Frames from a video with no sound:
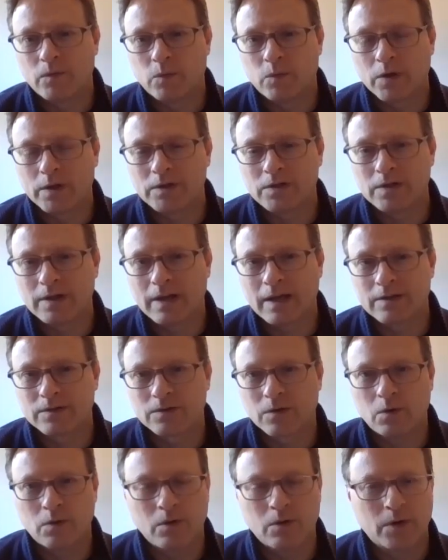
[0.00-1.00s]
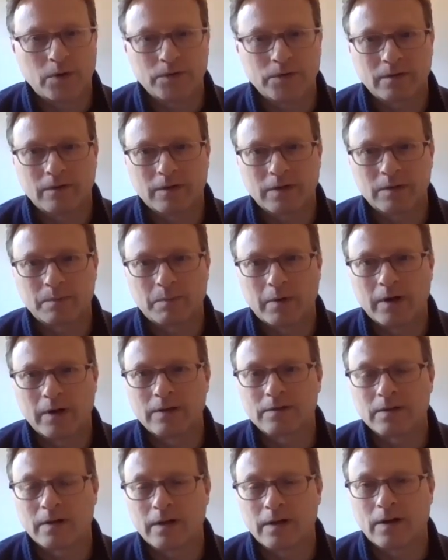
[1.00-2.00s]
really, she has a whole host of
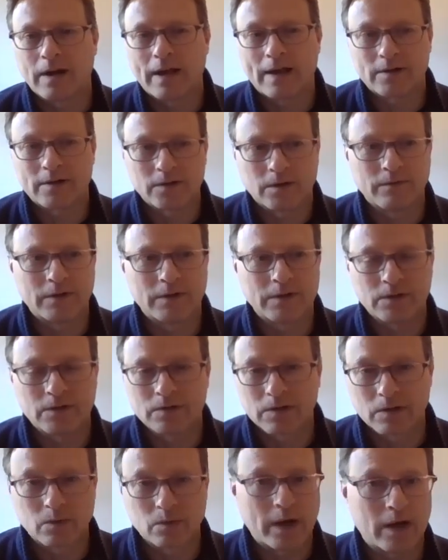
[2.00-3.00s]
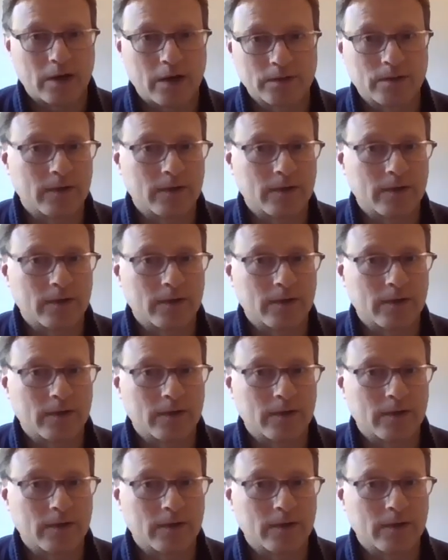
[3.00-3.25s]
experience on international visitors as well.